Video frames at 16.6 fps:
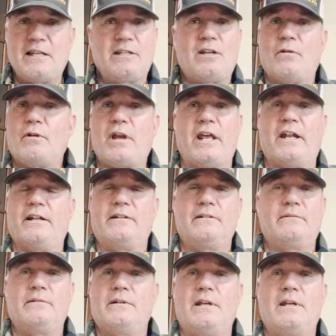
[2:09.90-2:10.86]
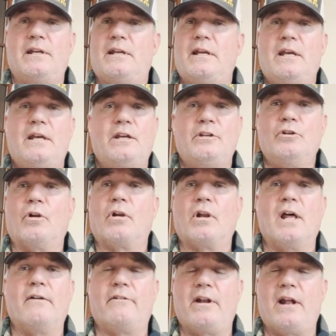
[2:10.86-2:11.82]
Go get it. You'll
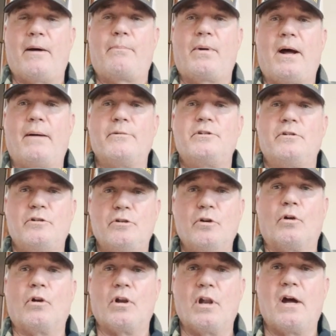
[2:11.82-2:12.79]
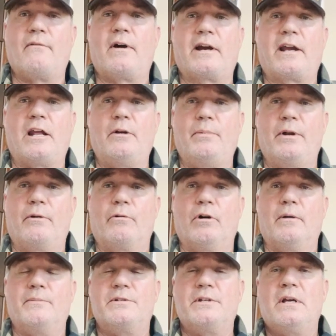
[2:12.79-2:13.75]
love it. I promise you, you'll love our Gator Pit
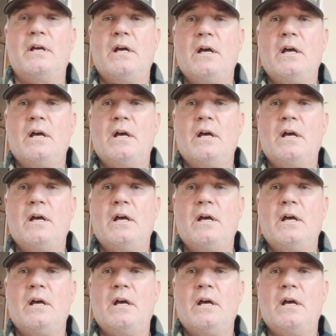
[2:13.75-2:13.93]
rubs.